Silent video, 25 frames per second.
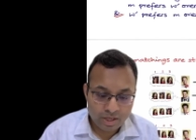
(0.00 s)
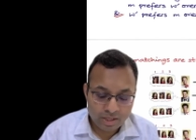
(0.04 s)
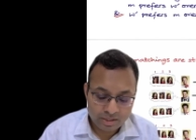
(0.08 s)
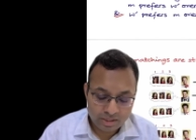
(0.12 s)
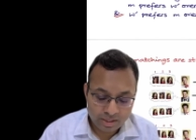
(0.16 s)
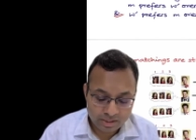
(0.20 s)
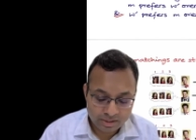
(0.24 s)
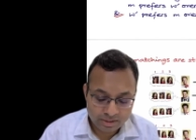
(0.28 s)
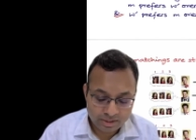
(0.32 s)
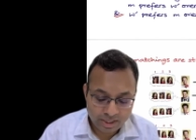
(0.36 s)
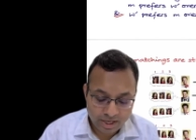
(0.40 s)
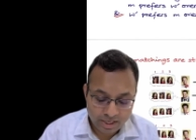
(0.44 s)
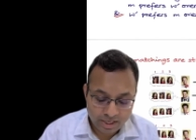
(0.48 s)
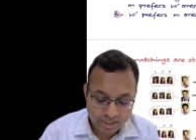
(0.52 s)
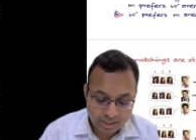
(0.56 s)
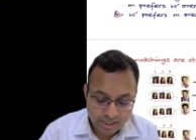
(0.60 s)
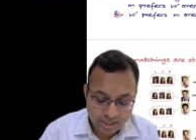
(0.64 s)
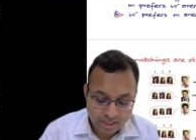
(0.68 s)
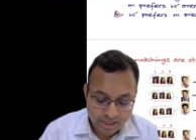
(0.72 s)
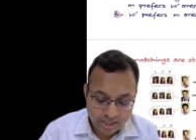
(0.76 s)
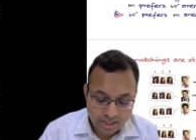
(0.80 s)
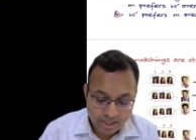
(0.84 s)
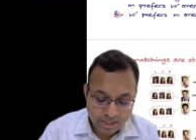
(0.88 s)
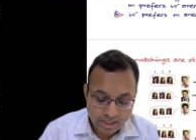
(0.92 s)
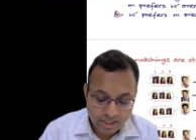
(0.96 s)
such
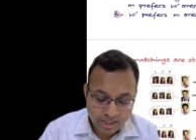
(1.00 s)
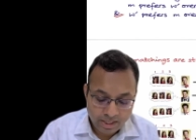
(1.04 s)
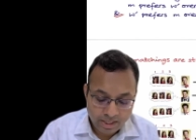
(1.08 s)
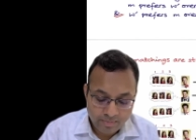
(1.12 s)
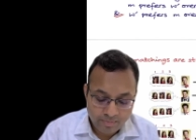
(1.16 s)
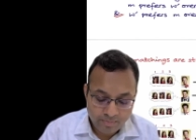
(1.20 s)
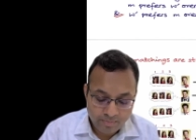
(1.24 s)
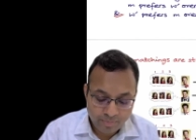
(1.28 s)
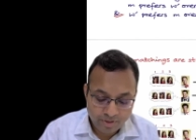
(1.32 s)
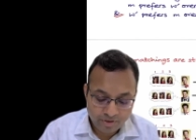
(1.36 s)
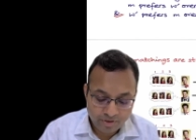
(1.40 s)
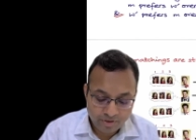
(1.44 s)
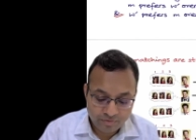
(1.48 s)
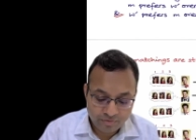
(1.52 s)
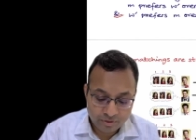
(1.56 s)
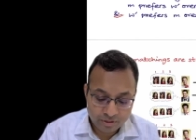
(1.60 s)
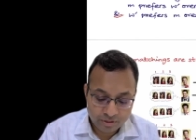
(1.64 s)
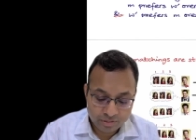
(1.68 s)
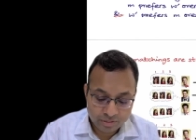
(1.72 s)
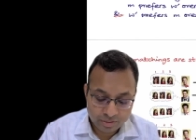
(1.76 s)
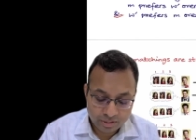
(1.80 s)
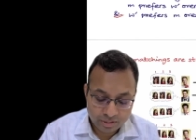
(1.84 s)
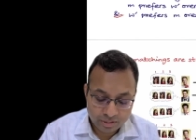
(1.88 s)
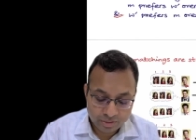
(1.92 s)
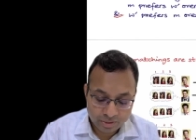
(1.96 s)
that m
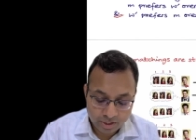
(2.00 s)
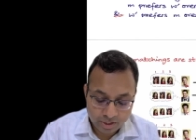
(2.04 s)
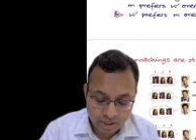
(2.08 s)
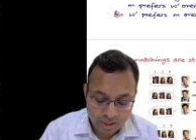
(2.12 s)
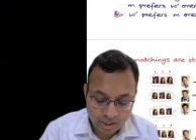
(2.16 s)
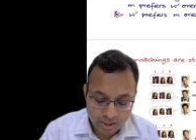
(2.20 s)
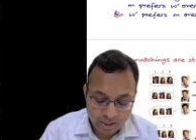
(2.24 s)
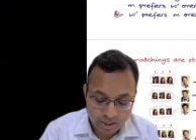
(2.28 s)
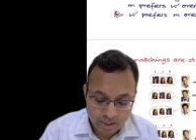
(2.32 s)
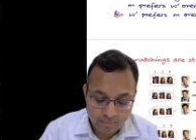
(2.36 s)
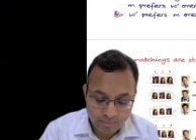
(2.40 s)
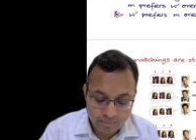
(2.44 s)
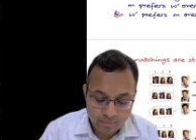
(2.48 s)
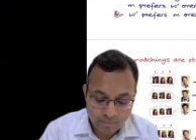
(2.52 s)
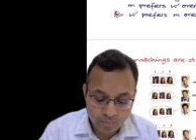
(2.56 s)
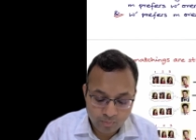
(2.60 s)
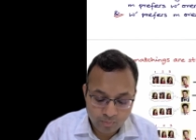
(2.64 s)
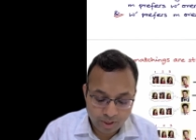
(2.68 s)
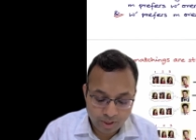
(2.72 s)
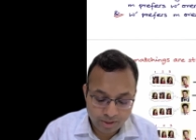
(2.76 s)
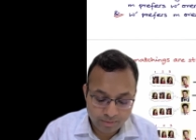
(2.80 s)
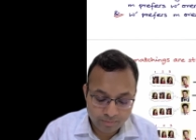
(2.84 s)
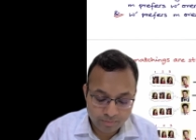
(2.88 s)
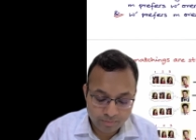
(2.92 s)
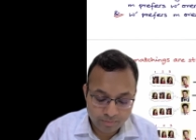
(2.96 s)
prefers w
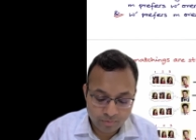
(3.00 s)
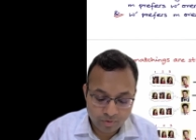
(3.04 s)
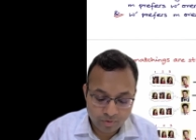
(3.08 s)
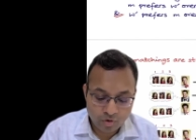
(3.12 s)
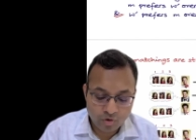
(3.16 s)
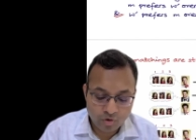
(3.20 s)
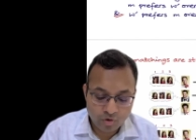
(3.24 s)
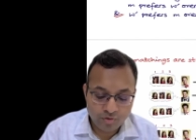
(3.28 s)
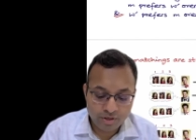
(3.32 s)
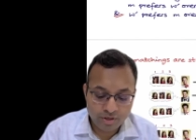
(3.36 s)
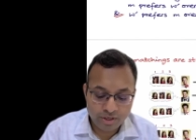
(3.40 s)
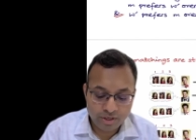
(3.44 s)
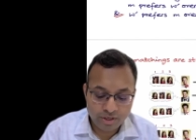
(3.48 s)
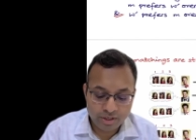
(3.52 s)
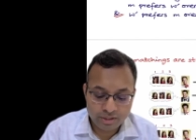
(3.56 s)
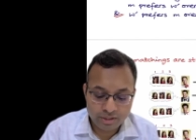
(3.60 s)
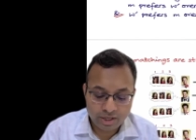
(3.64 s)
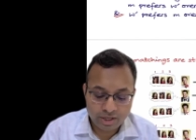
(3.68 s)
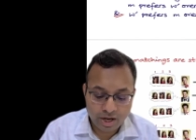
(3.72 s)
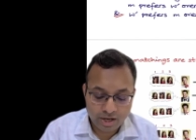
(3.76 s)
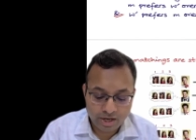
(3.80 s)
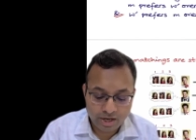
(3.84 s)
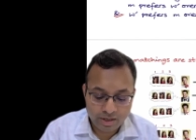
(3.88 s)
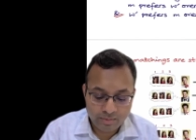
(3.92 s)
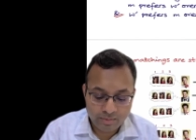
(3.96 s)
prime over its
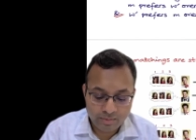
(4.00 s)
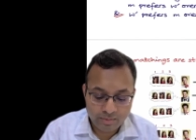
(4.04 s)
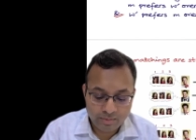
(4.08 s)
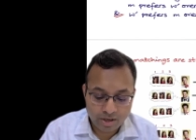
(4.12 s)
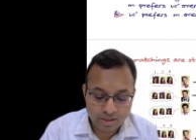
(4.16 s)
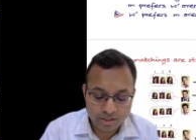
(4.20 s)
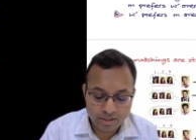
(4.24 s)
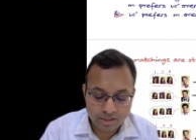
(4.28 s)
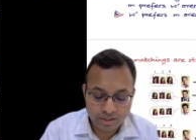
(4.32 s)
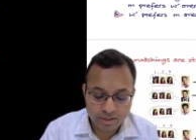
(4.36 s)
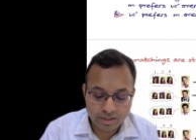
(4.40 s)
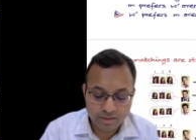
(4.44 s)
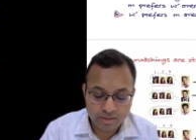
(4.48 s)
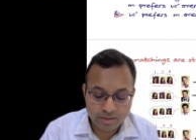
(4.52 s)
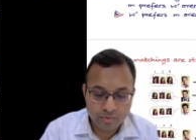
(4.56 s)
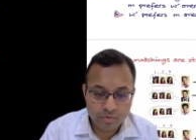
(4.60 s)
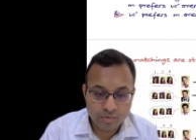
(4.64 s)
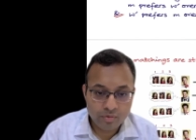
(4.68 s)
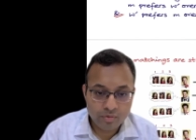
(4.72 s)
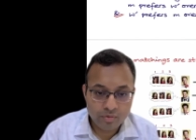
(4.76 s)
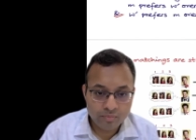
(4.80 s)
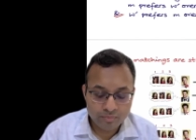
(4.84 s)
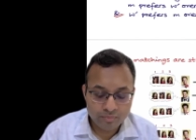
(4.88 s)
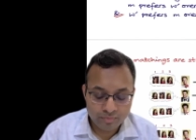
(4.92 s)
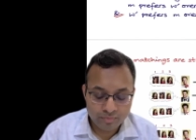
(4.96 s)
current partner
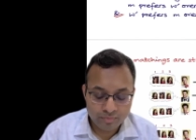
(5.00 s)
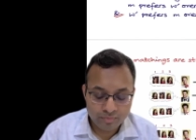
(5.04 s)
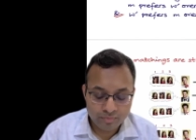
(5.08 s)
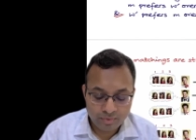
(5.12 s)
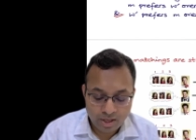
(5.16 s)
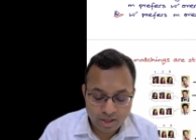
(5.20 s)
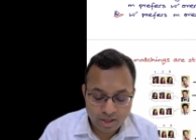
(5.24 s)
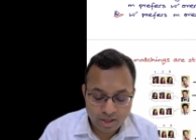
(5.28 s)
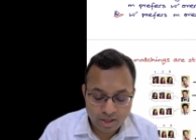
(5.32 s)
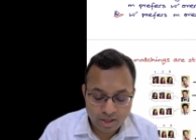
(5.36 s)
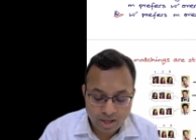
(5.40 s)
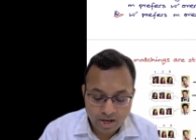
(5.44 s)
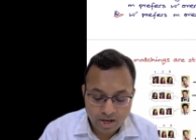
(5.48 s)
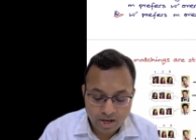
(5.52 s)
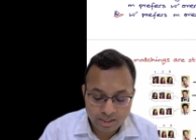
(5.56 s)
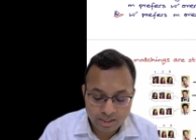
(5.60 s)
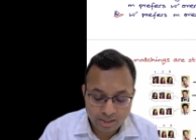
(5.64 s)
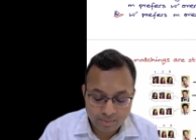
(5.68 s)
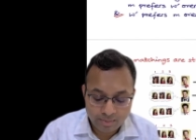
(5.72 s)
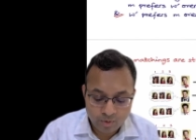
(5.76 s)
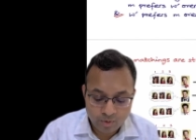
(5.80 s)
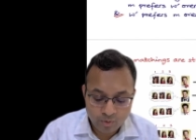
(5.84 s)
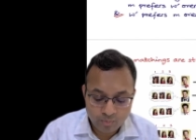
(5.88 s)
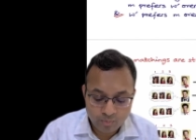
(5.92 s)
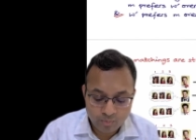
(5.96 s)
w, and
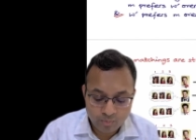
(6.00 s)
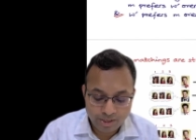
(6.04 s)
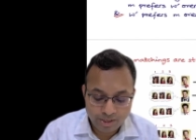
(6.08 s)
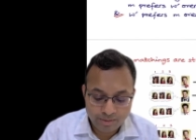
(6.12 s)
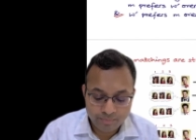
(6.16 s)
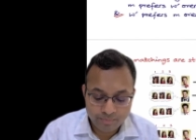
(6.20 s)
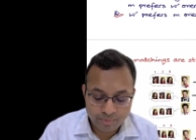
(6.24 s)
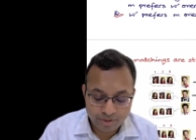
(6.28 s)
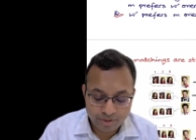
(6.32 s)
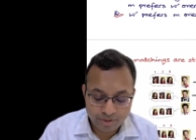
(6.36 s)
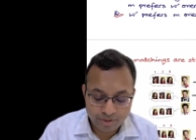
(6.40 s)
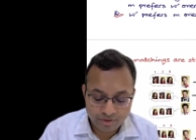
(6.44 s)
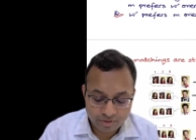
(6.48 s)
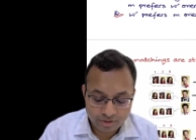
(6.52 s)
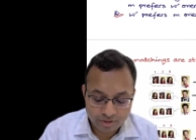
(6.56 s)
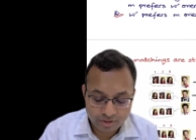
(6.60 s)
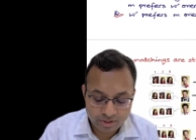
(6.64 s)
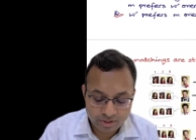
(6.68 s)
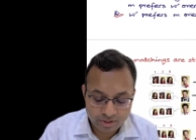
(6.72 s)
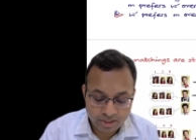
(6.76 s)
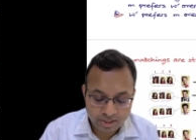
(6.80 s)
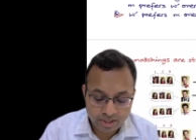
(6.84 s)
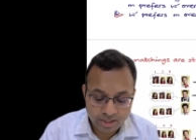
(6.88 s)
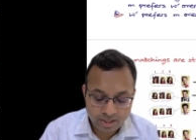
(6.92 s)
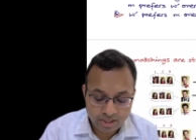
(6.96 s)
w prime
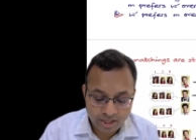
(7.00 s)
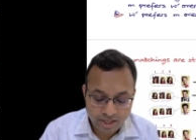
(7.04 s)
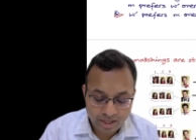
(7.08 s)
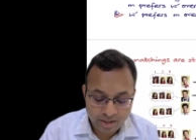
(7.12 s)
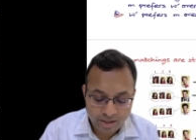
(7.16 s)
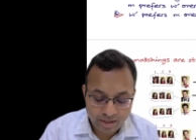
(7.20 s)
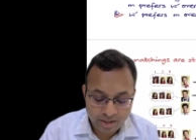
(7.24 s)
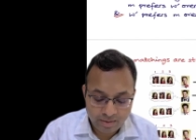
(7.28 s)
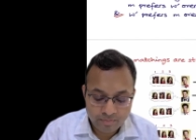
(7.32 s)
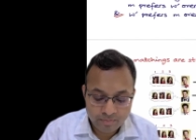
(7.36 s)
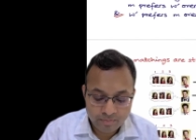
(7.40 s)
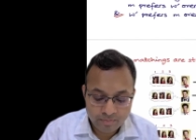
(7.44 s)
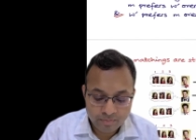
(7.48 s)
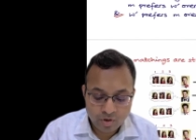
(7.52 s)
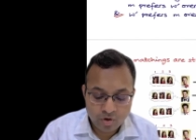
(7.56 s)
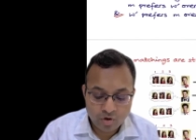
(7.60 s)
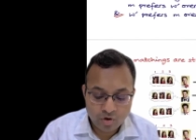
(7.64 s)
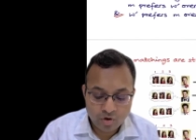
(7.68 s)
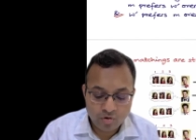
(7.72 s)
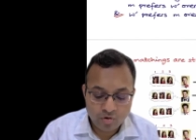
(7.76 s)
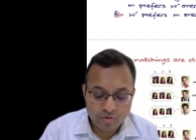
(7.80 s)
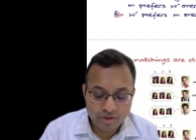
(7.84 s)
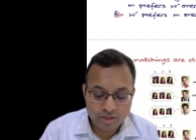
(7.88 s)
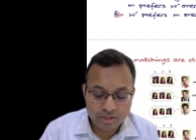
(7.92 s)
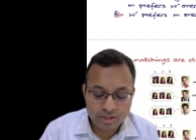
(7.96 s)
prefers M
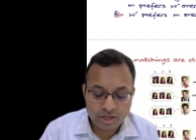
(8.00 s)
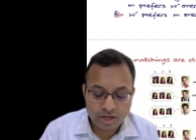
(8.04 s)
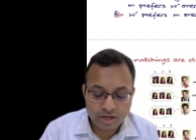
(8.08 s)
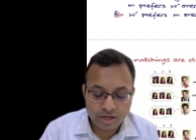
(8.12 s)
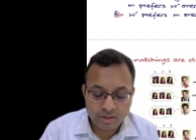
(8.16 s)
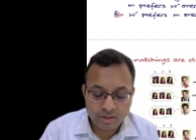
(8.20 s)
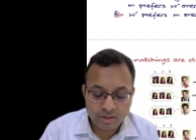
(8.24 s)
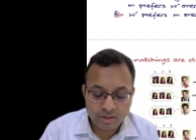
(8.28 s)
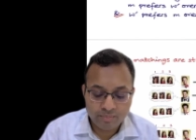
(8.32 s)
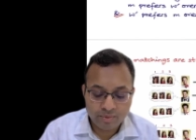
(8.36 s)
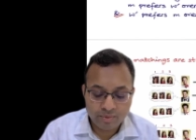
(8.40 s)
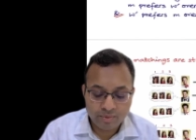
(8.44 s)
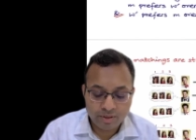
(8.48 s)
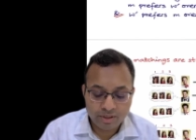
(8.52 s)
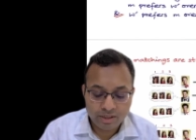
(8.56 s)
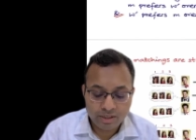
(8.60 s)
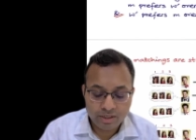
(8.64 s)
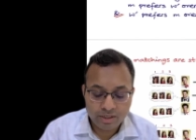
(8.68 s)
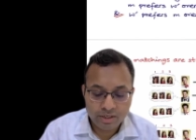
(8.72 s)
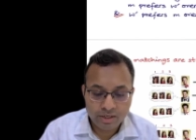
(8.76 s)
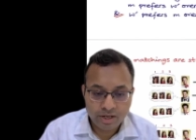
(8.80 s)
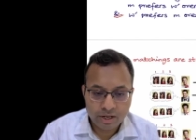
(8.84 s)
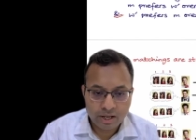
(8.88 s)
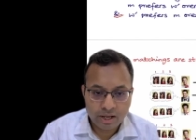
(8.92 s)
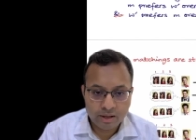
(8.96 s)
over its current
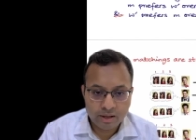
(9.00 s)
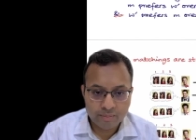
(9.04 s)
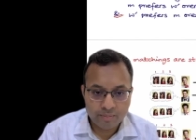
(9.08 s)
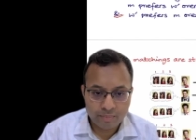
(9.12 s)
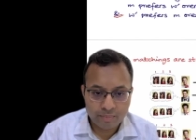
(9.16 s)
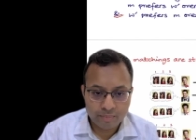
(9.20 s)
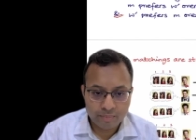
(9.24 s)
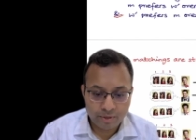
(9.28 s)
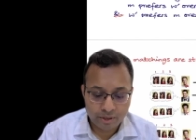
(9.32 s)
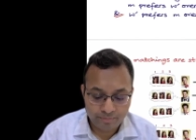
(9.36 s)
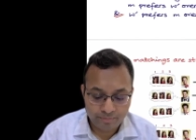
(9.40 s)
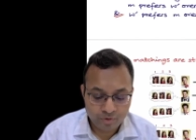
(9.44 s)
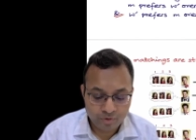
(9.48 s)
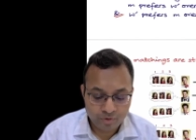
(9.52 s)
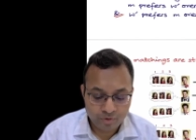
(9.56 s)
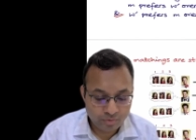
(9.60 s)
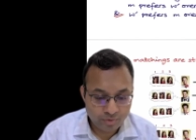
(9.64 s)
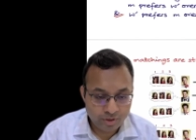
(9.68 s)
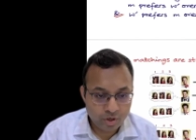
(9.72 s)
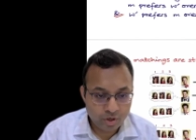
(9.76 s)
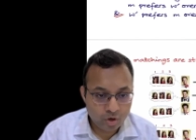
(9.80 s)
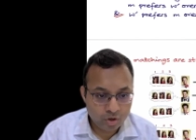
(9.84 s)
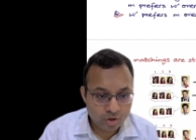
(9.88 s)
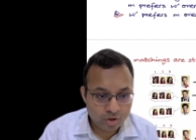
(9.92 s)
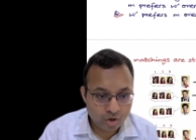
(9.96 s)
partner M prime. So
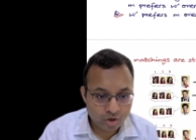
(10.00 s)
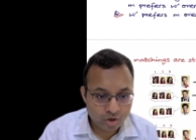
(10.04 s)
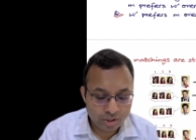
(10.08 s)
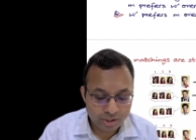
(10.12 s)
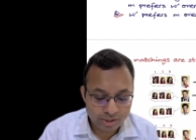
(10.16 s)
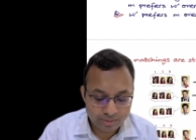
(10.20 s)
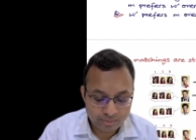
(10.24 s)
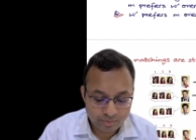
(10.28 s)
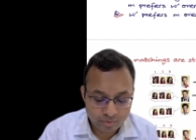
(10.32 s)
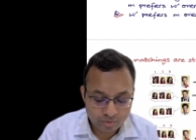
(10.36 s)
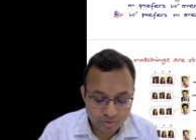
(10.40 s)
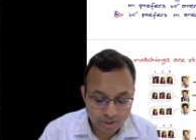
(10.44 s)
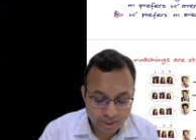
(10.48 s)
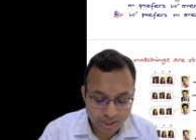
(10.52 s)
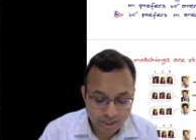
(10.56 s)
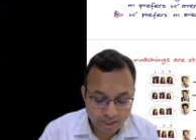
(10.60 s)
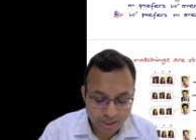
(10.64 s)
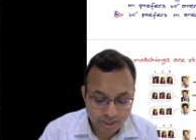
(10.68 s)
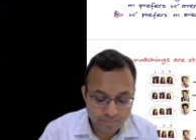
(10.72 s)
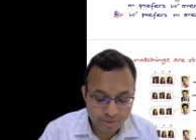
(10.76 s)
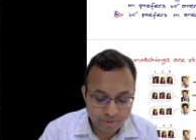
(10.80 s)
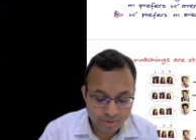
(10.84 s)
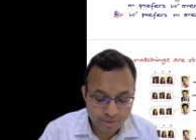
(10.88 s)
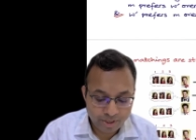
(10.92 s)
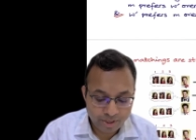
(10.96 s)
we're not talking about
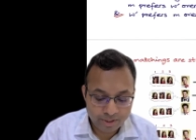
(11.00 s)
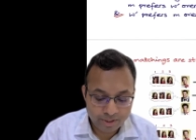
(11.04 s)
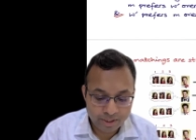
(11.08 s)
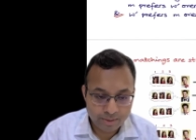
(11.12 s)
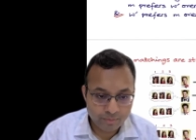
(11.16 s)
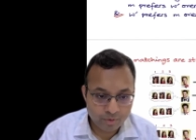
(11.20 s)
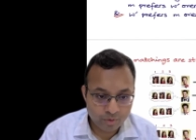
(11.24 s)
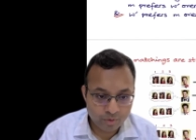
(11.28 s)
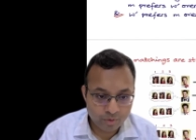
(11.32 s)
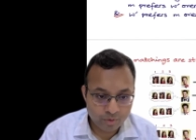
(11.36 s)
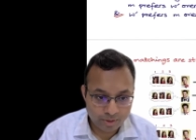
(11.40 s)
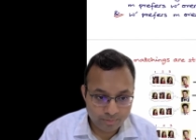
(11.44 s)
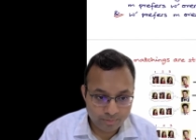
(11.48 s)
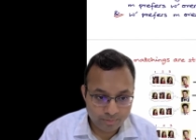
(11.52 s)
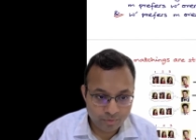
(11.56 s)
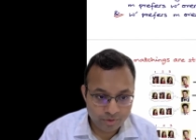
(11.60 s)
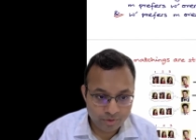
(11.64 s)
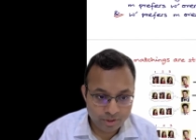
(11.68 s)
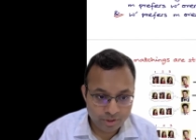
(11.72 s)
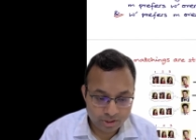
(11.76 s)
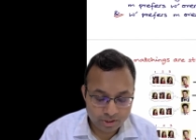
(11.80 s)
M prime and W prime. We